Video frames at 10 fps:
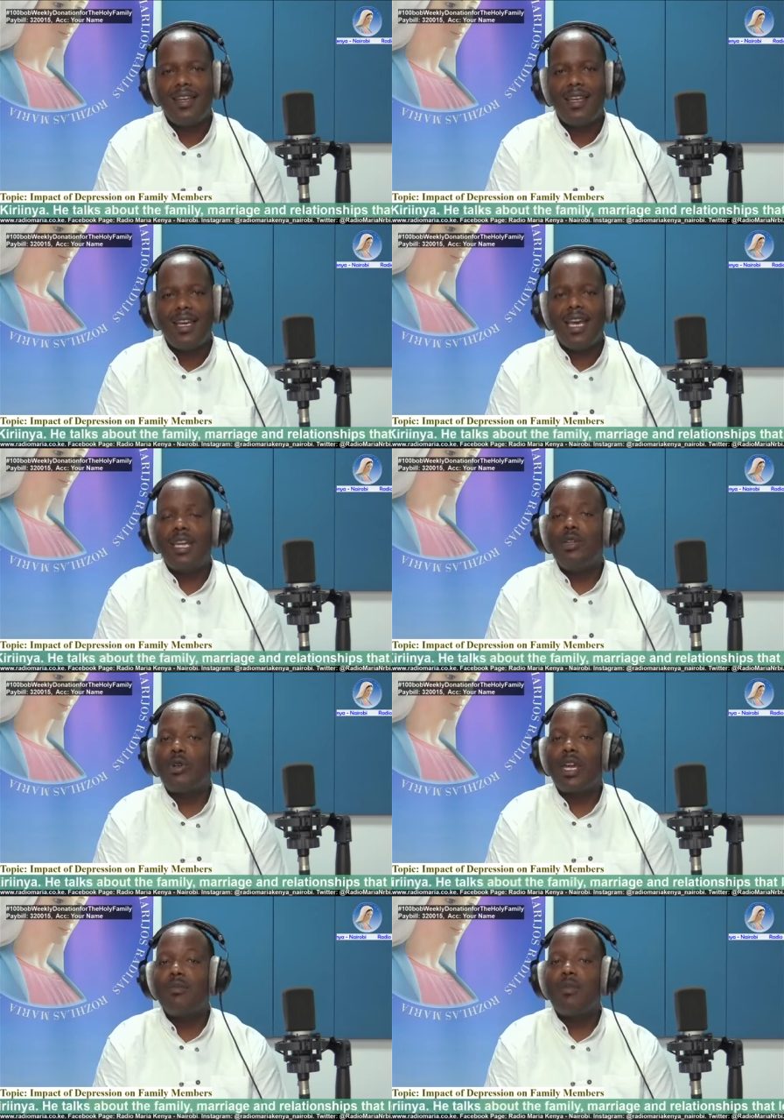And you
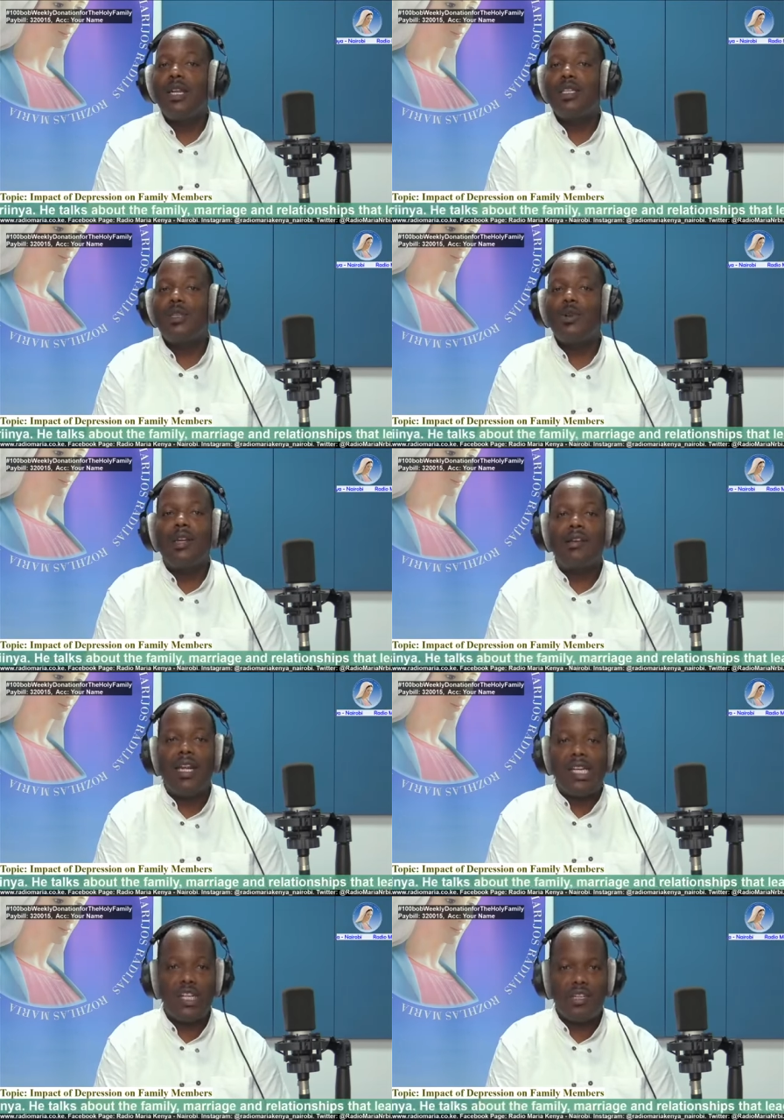can imagine you're in a
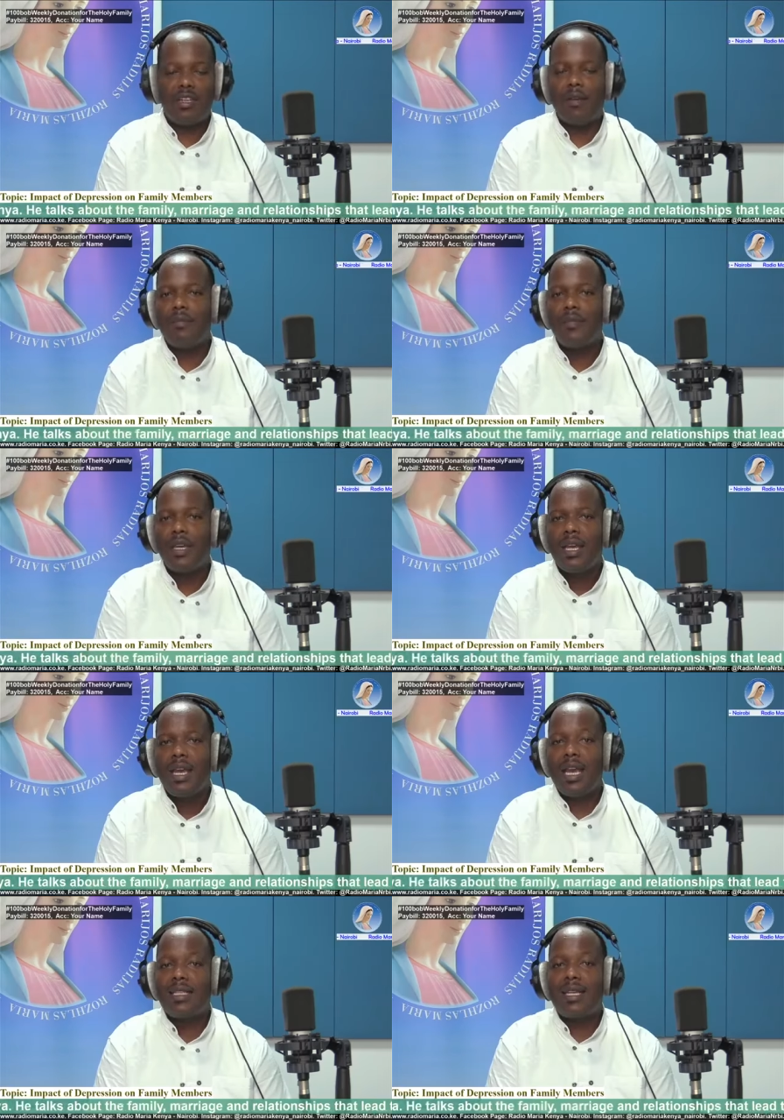relationship
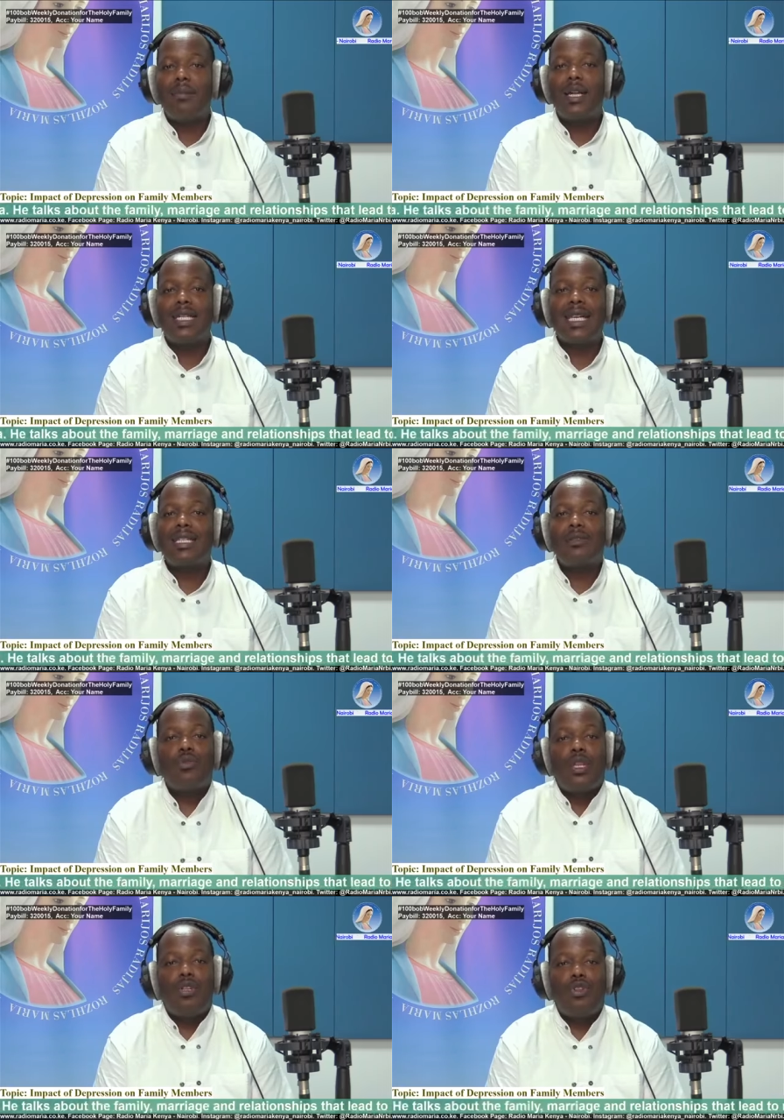and someone just
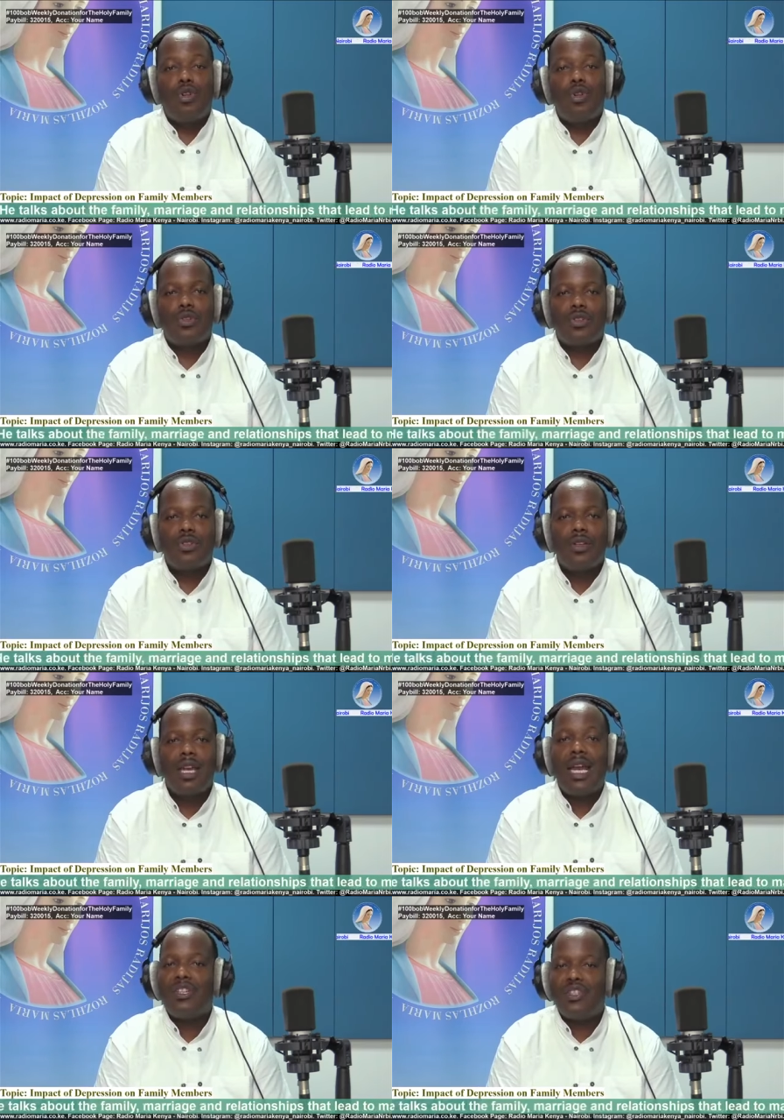withdraws
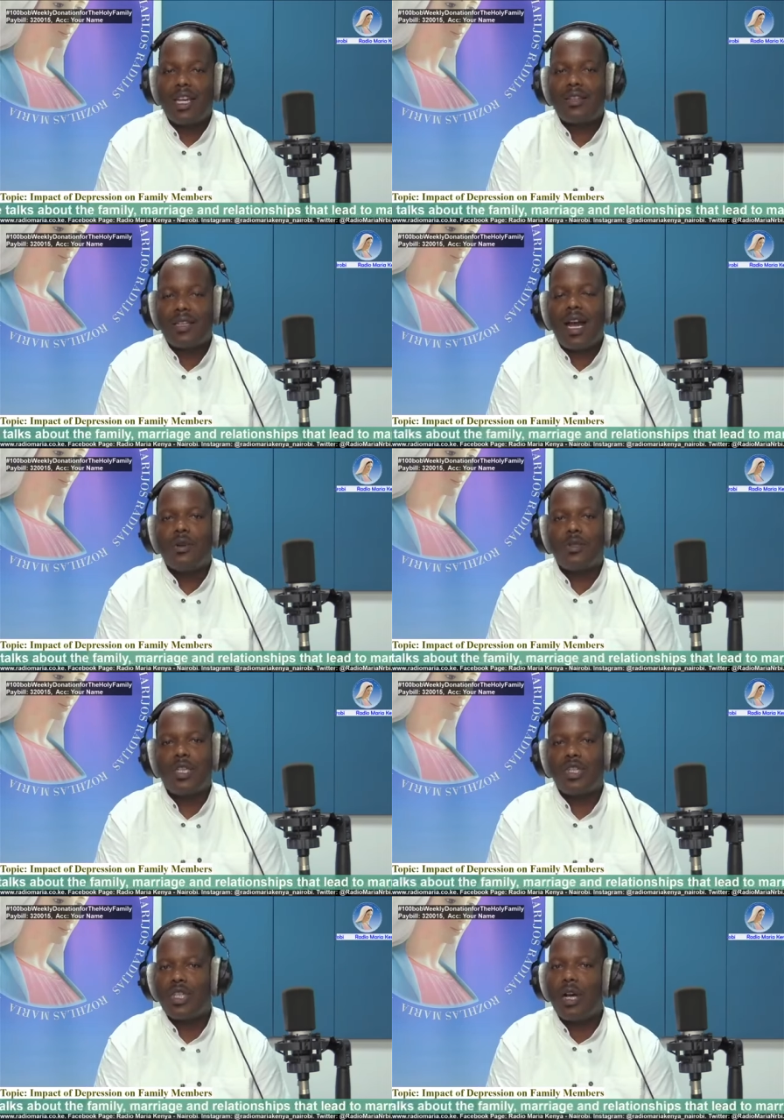and checks out,
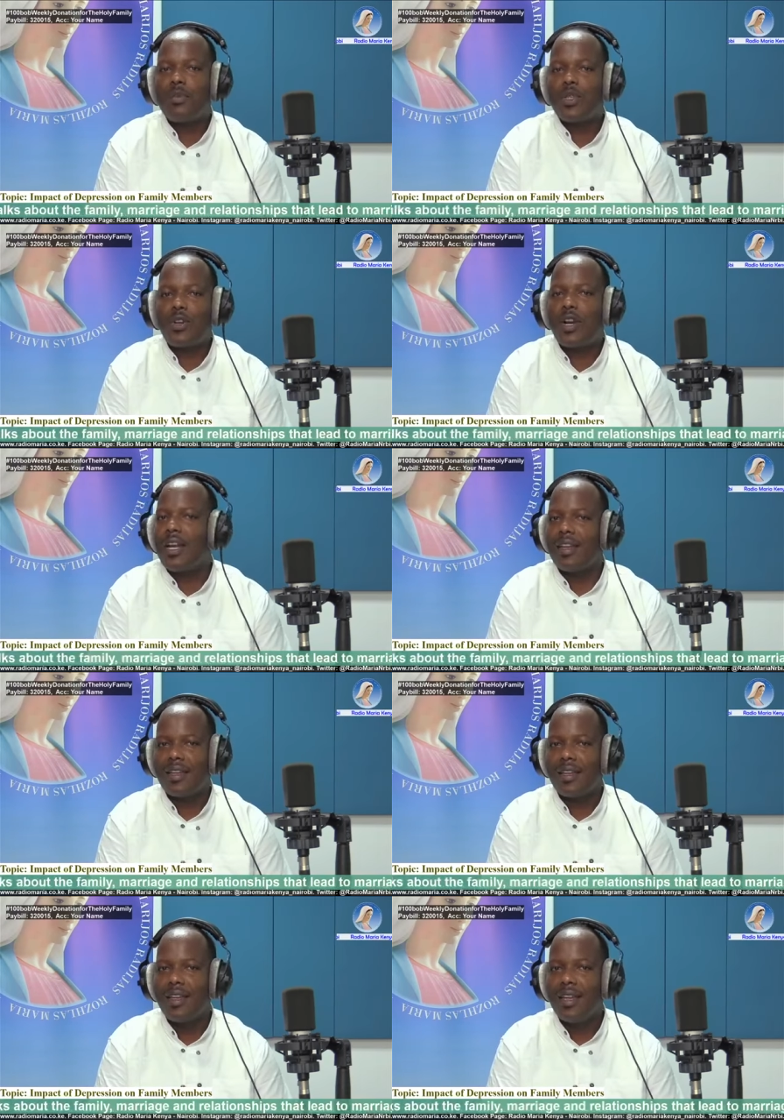stops trying.
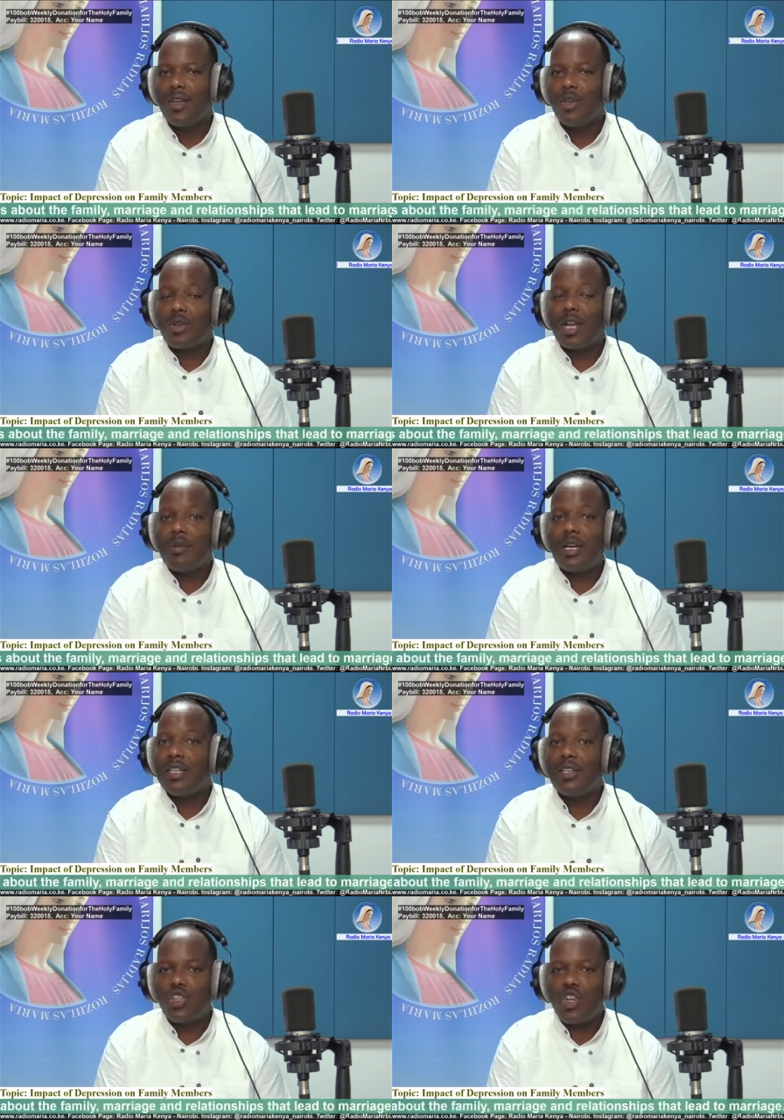You can
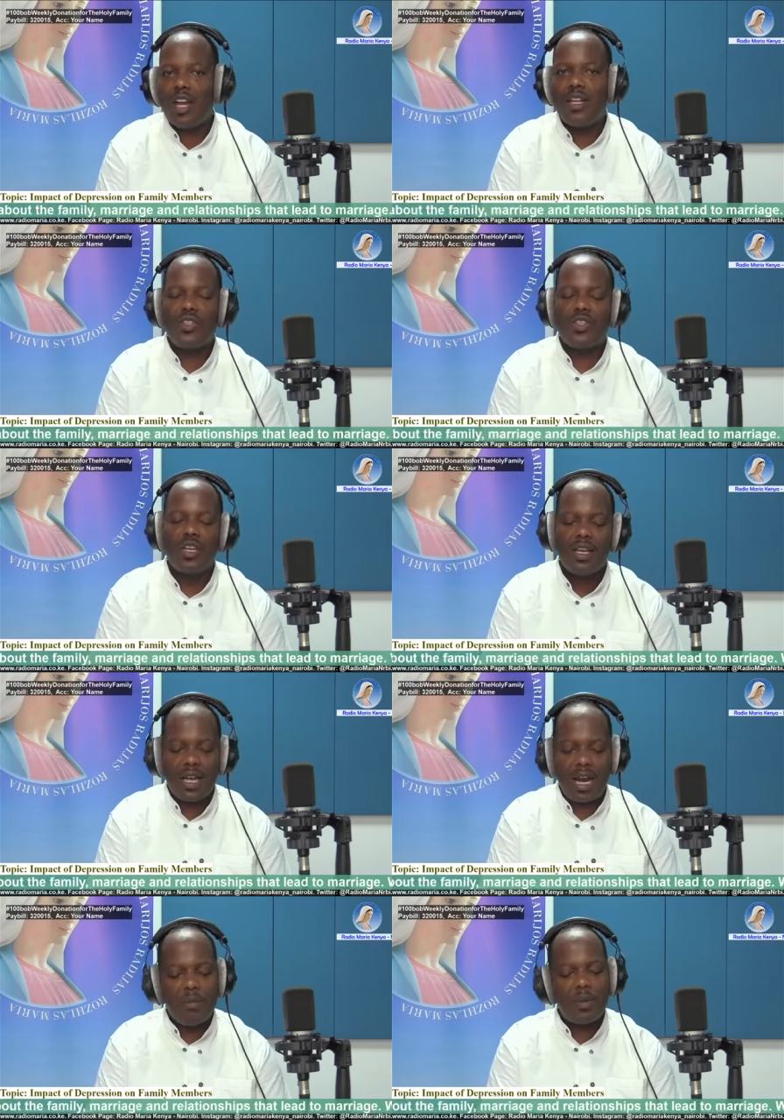imagine the challenge
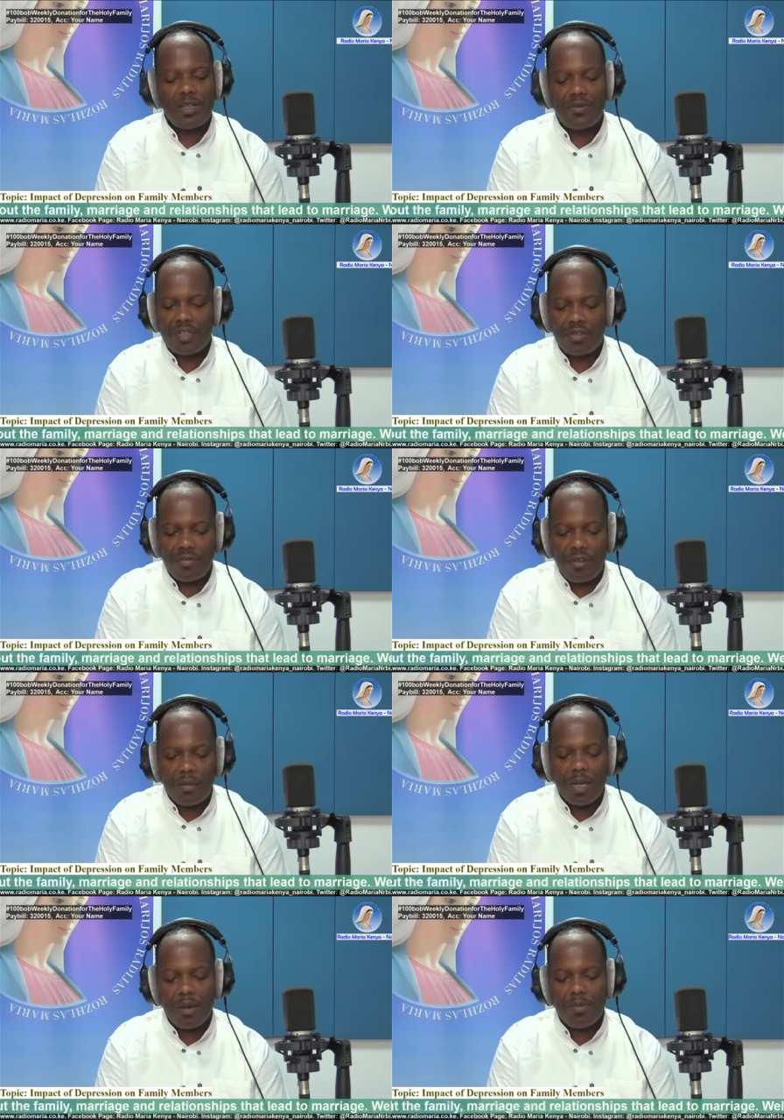that happens even to the
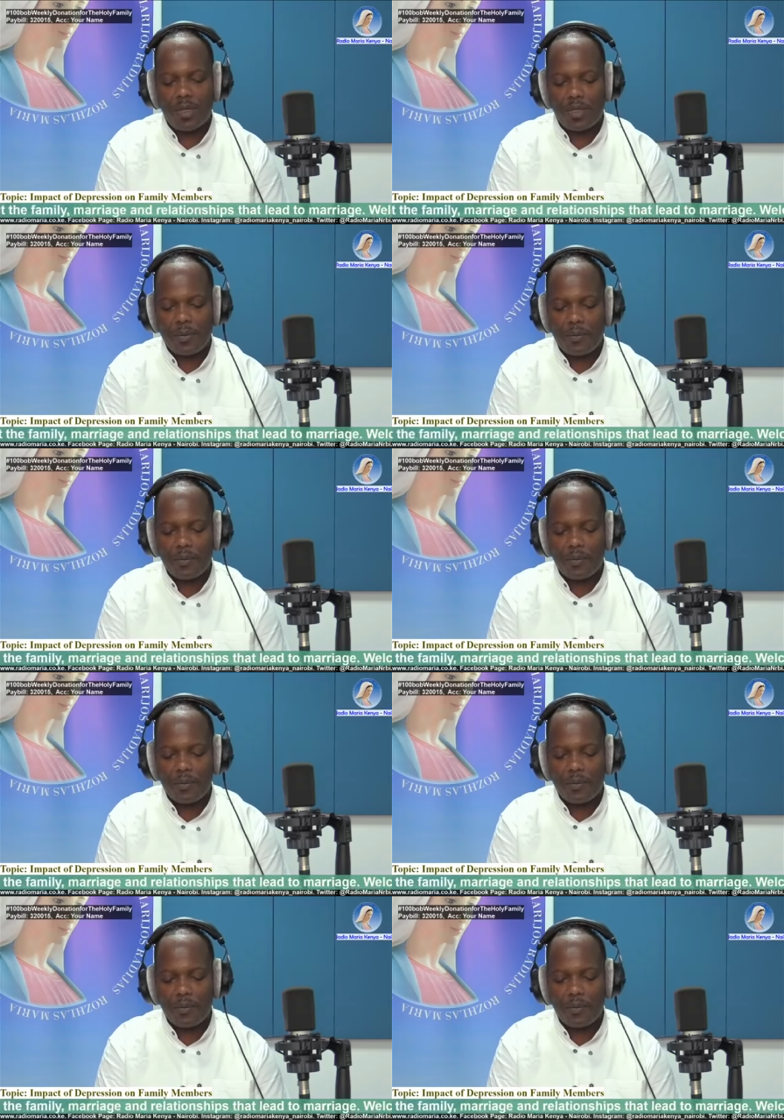family members.